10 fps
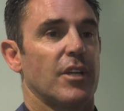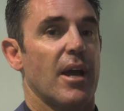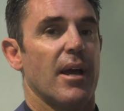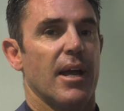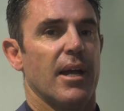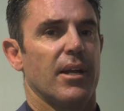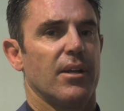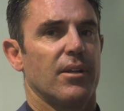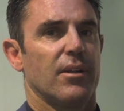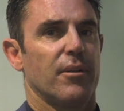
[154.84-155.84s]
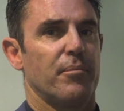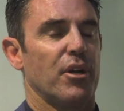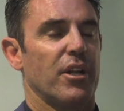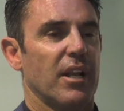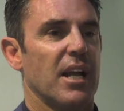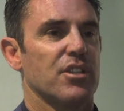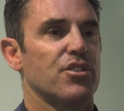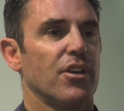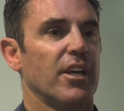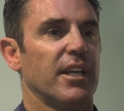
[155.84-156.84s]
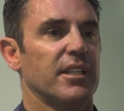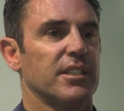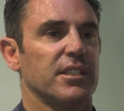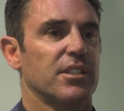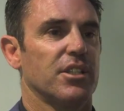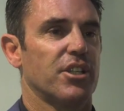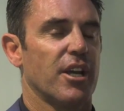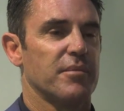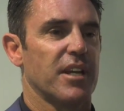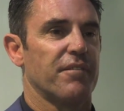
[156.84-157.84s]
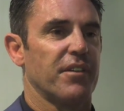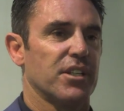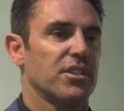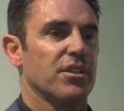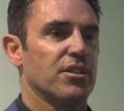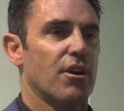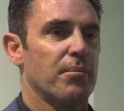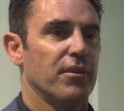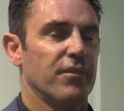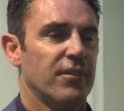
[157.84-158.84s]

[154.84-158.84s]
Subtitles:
Yeah, and the beauty of the last 2 years is the teams that have finished at the top of